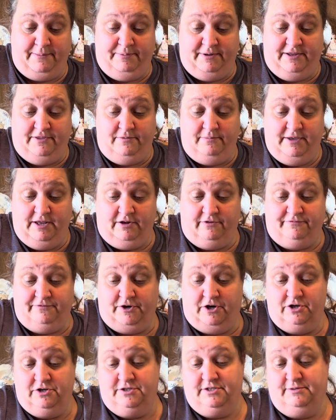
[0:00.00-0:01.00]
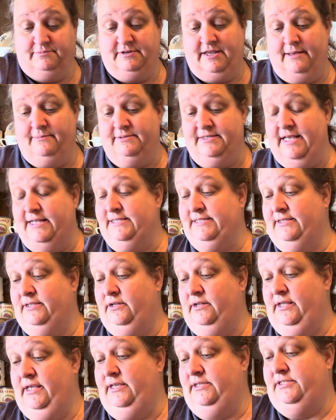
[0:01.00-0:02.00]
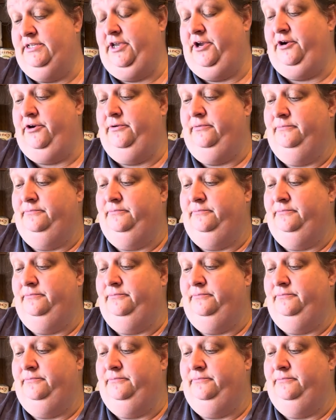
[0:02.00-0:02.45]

it in the middle first. Sometimes that's a little easier.